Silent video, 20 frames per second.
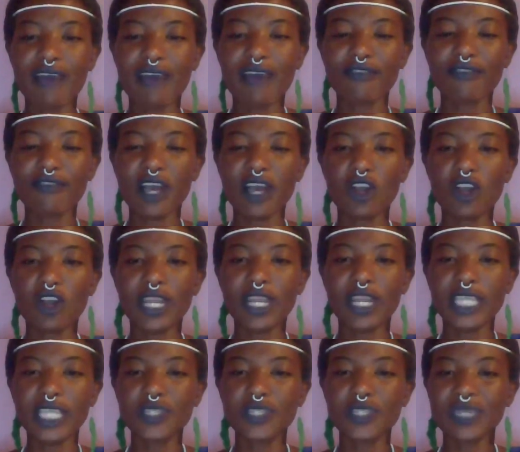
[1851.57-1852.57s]
have a
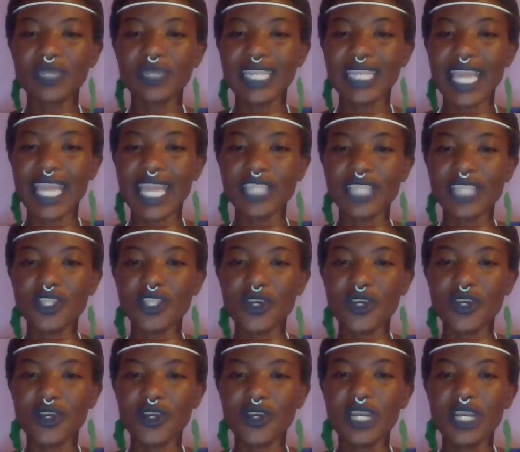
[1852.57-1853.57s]
connection with
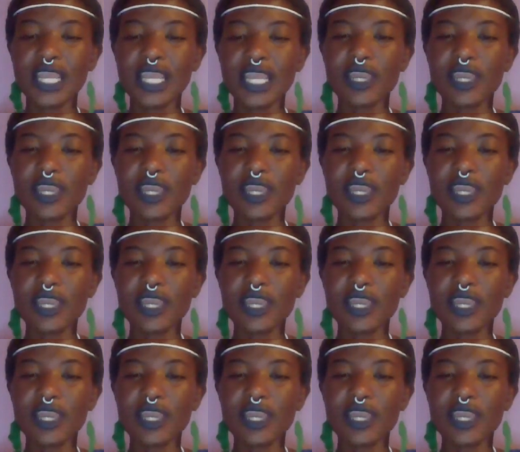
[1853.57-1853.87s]
nature.